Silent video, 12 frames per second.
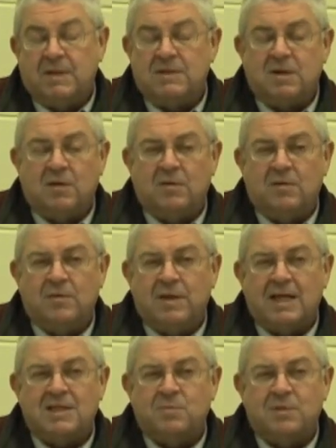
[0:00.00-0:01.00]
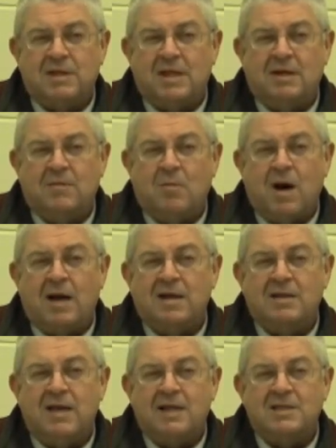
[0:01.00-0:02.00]
So that's what they
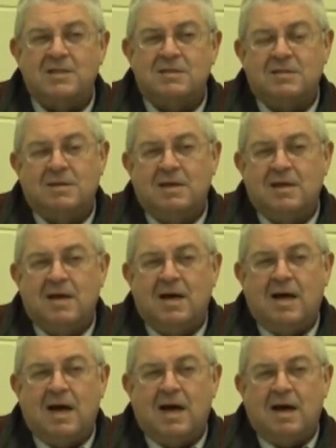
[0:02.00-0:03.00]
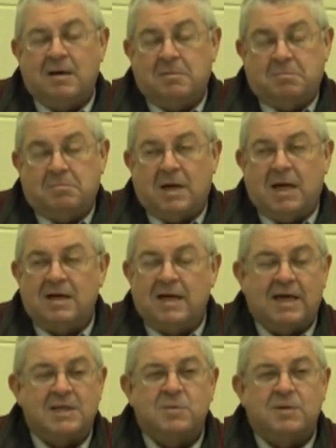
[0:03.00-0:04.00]
wanted, and that's,
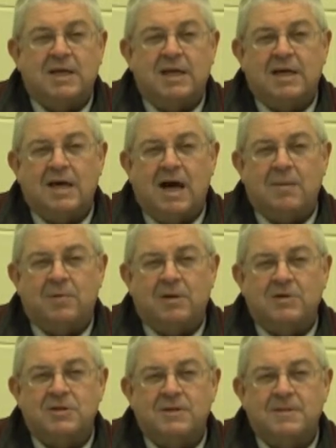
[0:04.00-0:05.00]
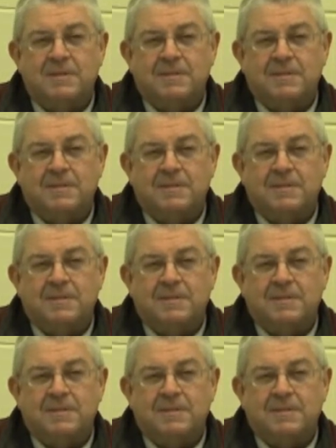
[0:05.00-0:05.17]
I guess, what they accomplished.